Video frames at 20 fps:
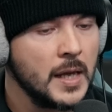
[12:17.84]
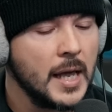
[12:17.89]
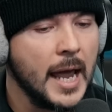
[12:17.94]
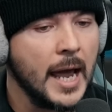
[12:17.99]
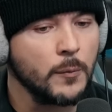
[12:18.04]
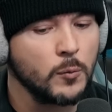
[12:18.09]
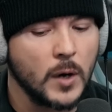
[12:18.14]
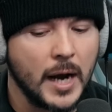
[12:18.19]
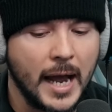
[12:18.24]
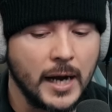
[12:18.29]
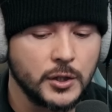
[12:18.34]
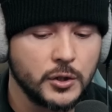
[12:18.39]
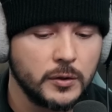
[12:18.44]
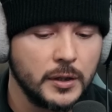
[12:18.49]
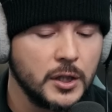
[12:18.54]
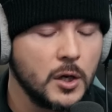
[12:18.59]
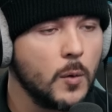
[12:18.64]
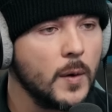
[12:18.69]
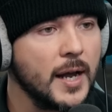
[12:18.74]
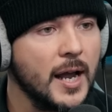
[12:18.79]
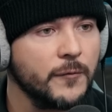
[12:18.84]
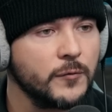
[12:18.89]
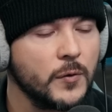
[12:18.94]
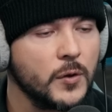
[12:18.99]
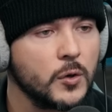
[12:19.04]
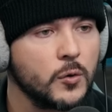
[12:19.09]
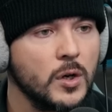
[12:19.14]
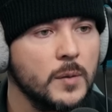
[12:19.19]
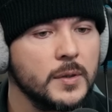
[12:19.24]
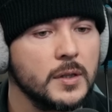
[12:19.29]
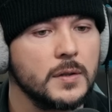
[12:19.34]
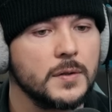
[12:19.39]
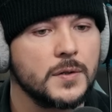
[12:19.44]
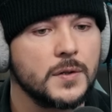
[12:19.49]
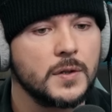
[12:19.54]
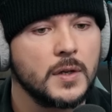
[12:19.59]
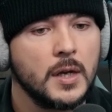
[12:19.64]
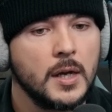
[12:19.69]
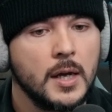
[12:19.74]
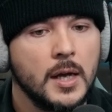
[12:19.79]
and we're actually going after the
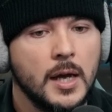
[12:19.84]
criminals?